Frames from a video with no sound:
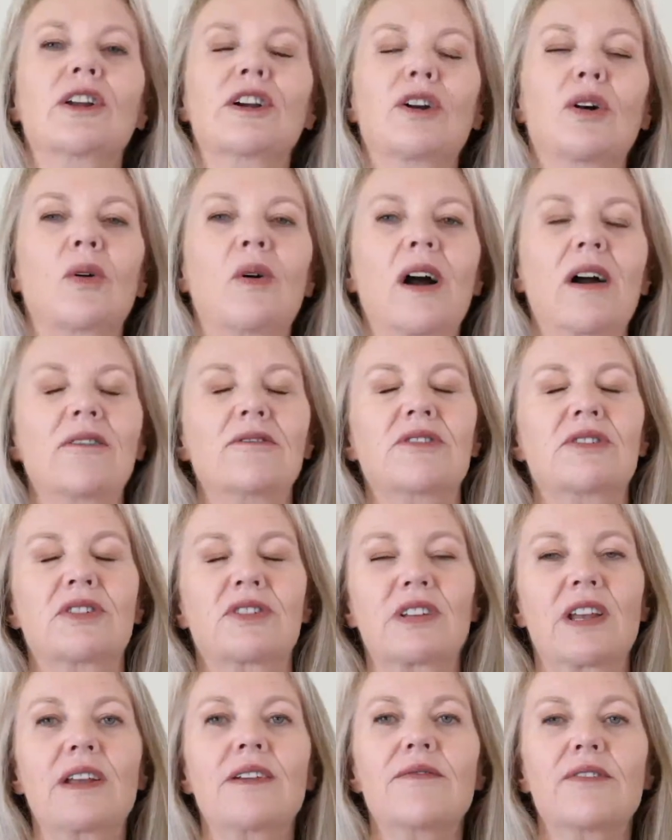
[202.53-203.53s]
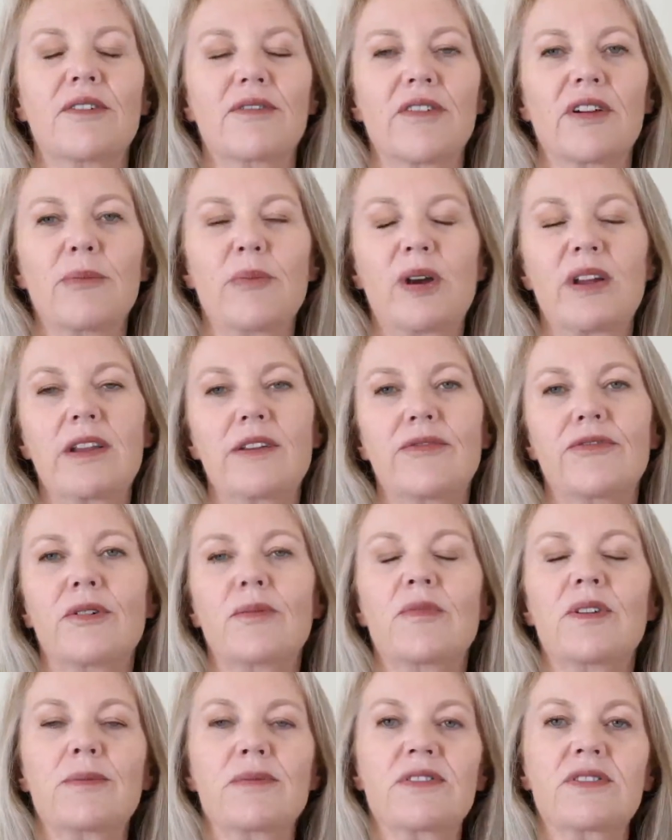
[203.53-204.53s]
go out and save everybody from
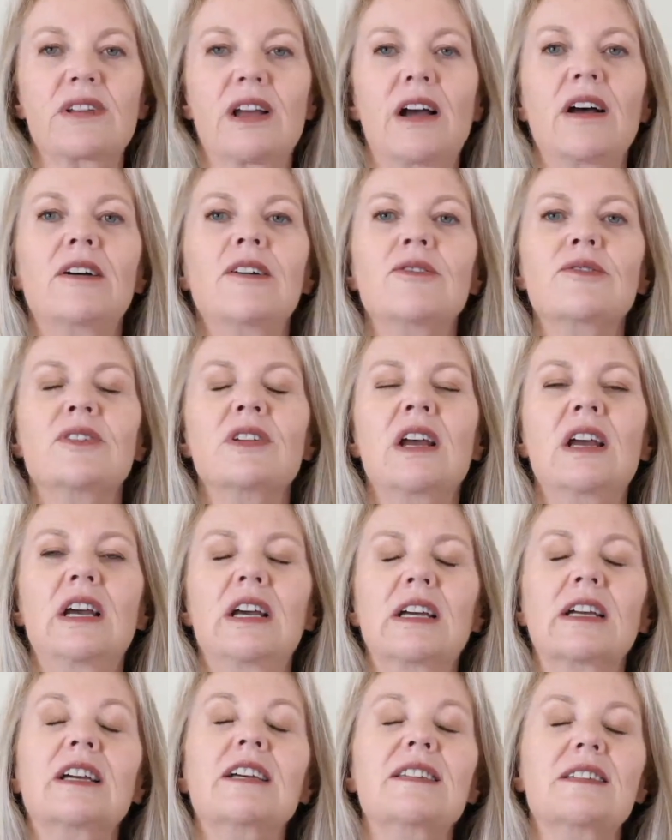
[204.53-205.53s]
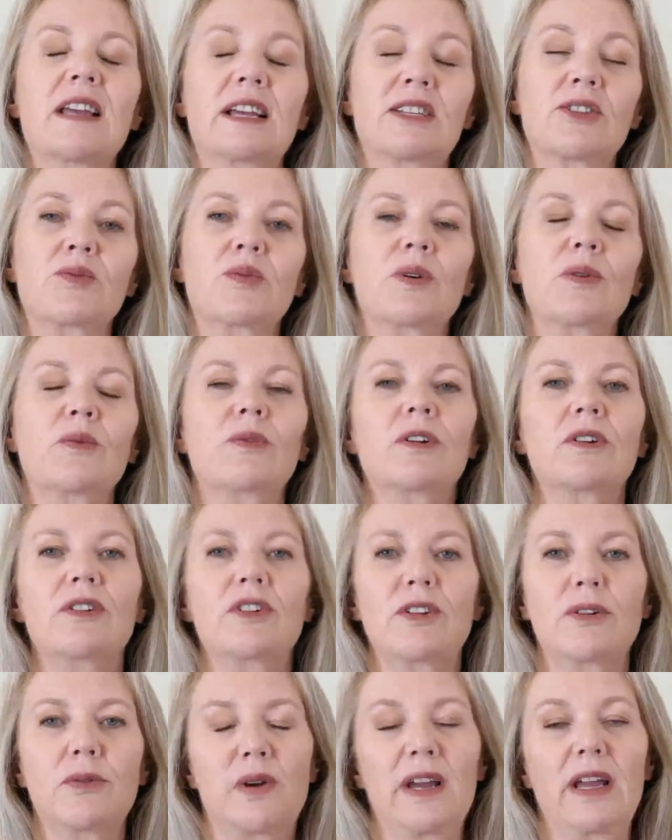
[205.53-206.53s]
themselves, because that's what we're
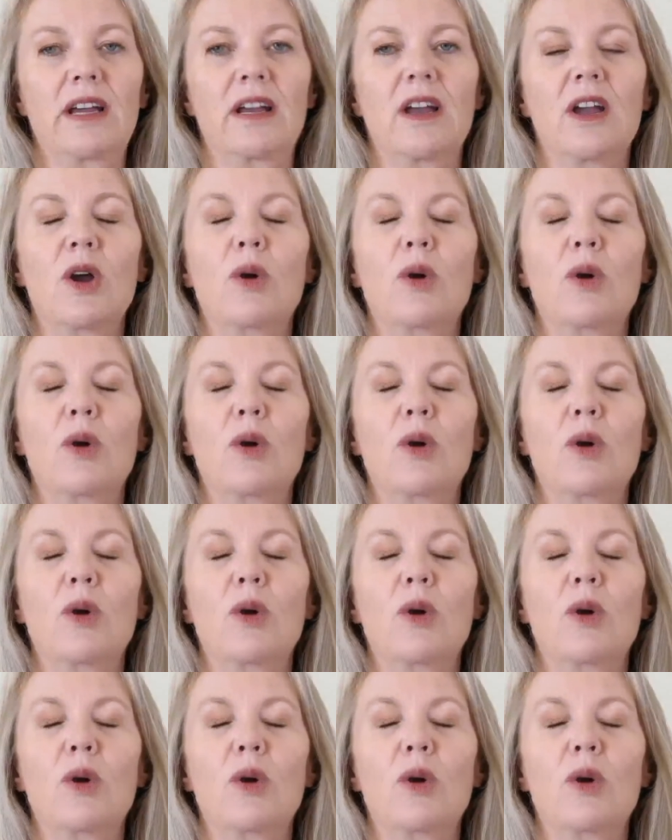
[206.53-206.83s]
doing.